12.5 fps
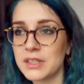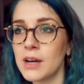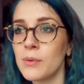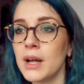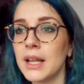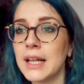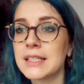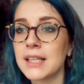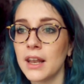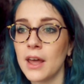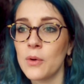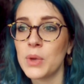Nawal El
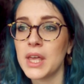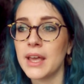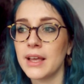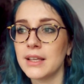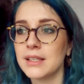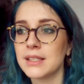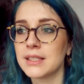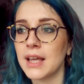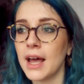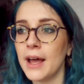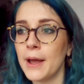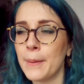Saadawi is
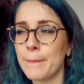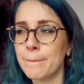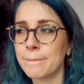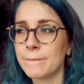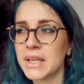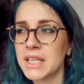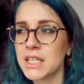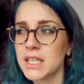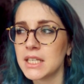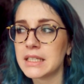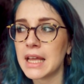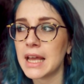she
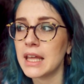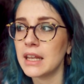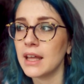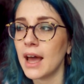dead?